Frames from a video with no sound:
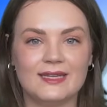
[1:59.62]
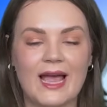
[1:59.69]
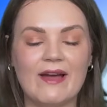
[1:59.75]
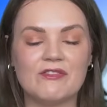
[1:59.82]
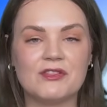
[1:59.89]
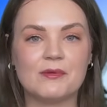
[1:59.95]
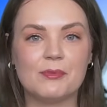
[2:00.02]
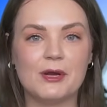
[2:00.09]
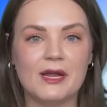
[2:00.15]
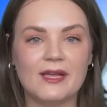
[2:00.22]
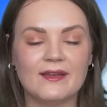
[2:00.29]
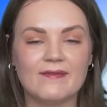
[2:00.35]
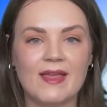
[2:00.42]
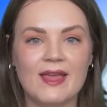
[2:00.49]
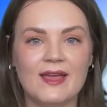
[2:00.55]
After the
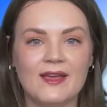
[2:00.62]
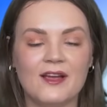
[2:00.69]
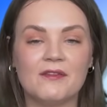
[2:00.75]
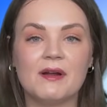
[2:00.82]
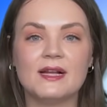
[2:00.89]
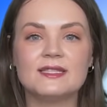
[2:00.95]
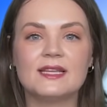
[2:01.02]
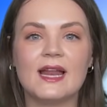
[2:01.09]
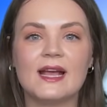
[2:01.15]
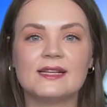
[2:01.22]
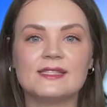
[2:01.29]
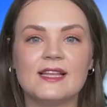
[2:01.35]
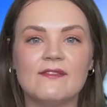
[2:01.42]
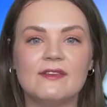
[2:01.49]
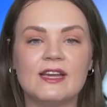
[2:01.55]
break, Horizon
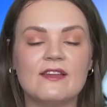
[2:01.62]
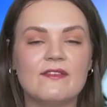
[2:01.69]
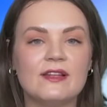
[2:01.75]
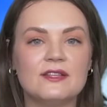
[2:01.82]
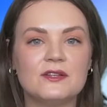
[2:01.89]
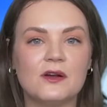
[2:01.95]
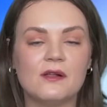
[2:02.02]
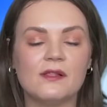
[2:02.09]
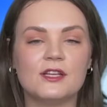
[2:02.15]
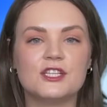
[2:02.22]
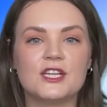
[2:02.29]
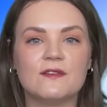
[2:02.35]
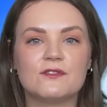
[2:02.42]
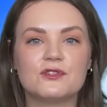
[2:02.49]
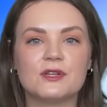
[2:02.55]
X seven eVTOL
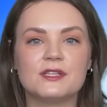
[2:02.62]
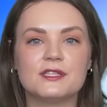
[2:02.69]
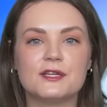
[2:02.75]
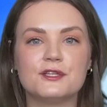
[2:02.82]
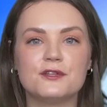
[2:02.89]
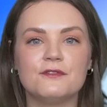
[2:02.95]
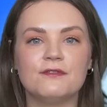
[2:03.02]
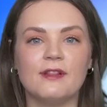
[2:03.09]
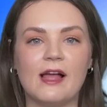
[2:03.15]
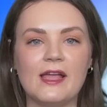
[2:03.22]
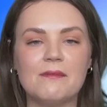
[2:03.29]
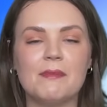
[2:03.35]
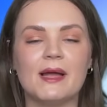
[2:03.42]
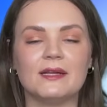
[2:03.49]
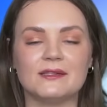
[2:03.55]
achieves transition
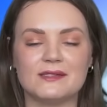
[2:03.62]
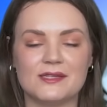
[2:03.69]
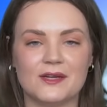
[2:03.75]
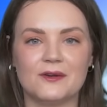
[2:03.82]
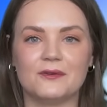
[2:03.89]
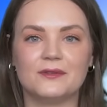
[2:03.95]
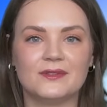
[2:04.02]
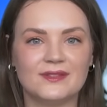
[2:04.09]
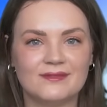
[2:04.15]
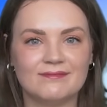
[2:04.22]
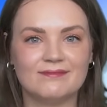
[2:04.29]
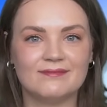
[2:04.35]
flight milestone.